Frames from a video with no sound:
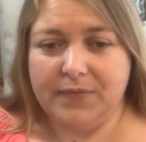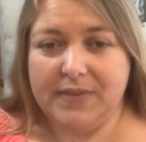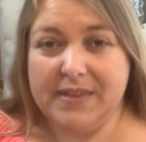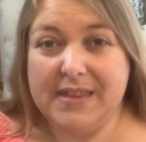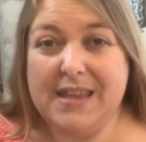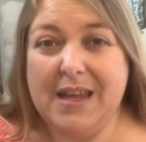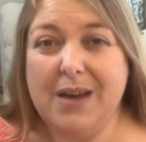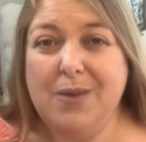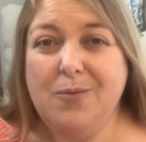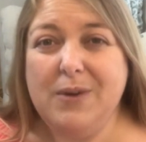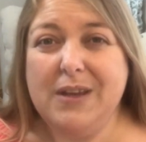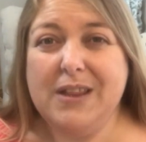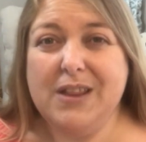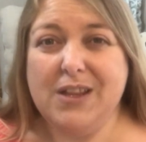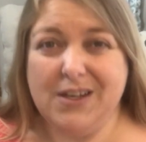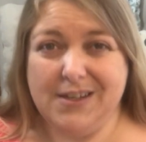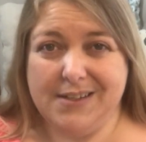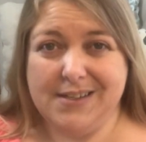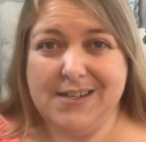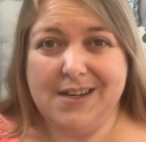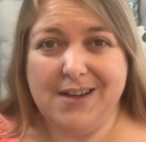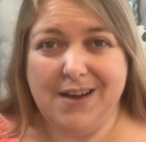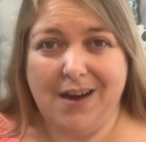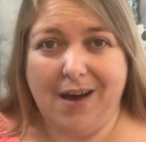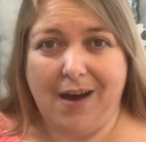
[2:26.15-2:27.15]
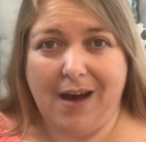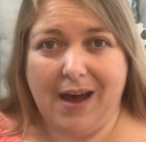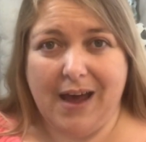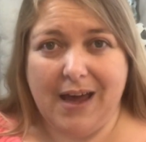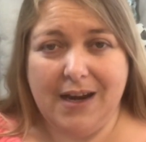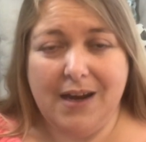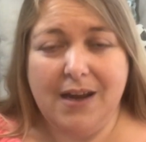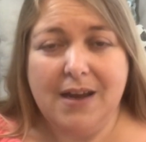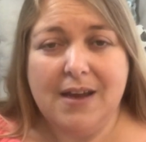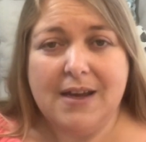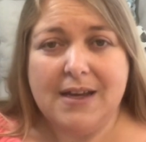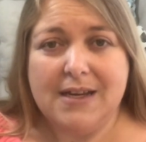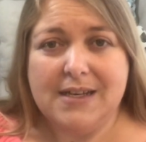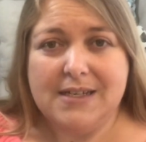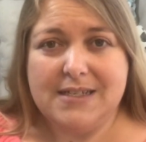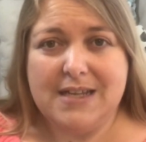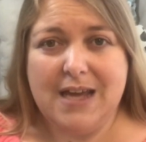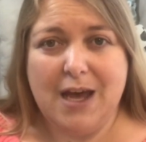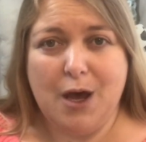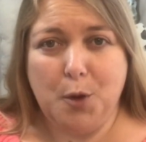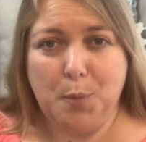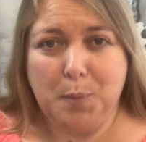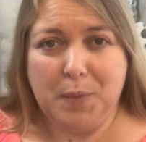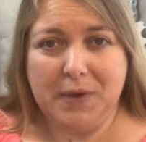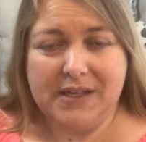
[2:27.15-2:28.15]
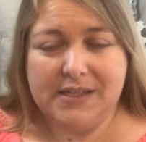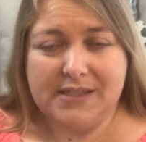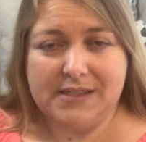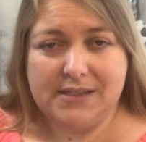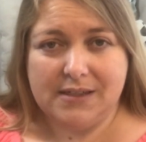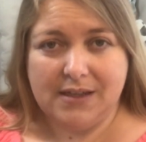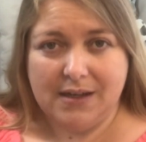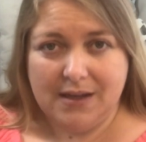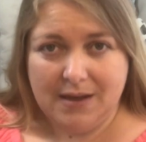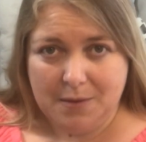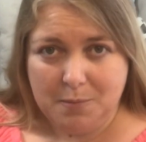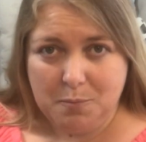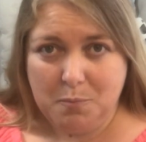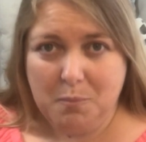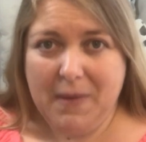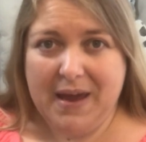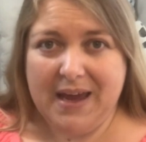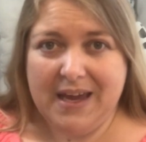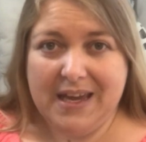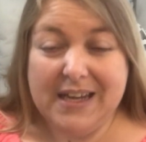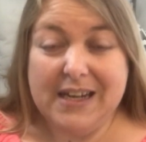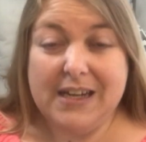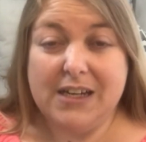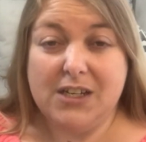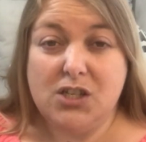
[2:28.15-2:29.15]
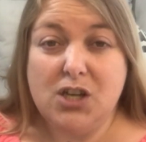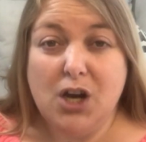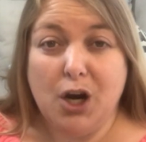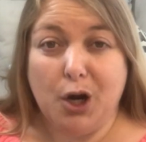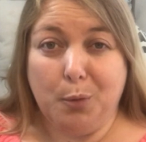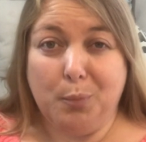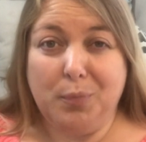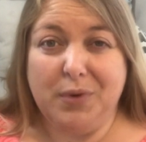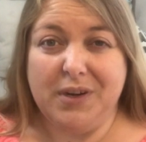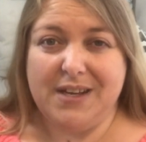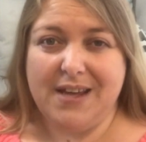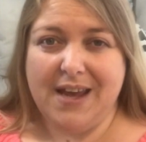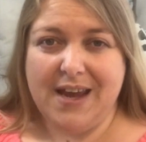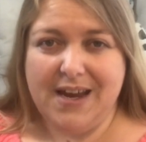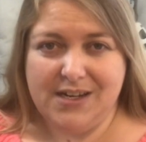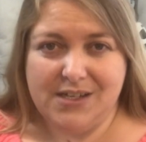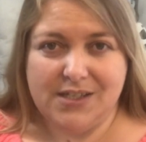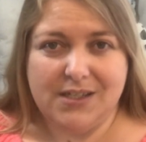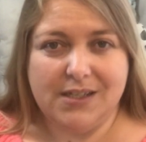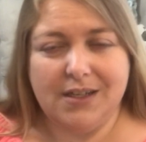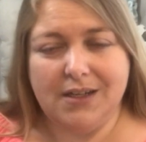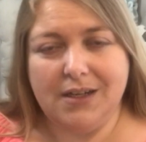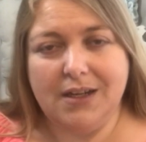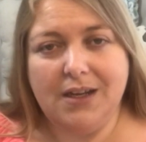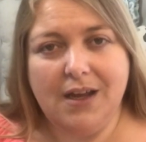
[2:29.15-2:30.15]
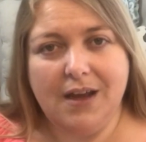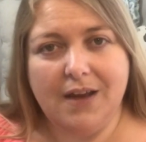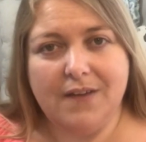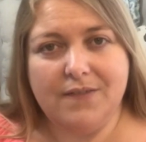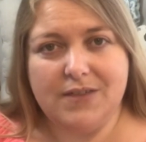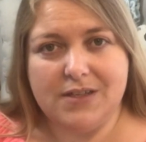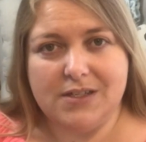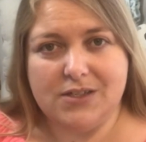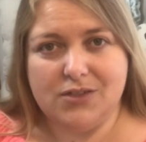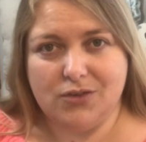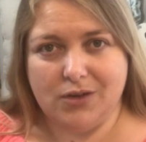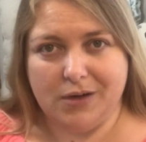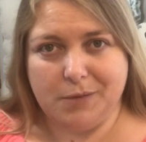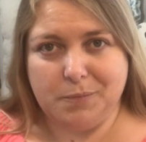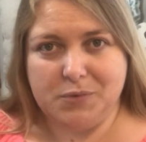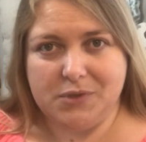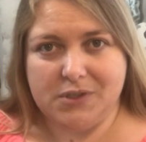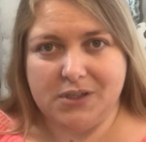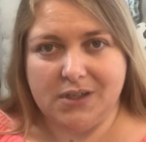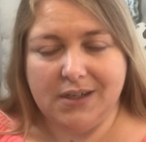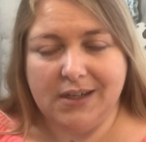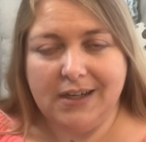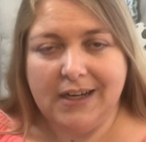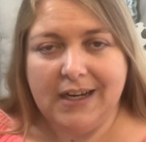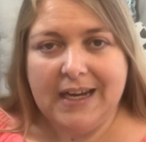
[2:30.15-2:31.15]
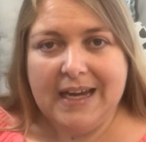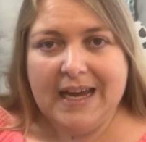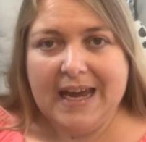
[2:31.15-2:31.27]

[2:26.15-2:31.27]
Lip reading: Then we look to God to help us make an interpretation of the scripture.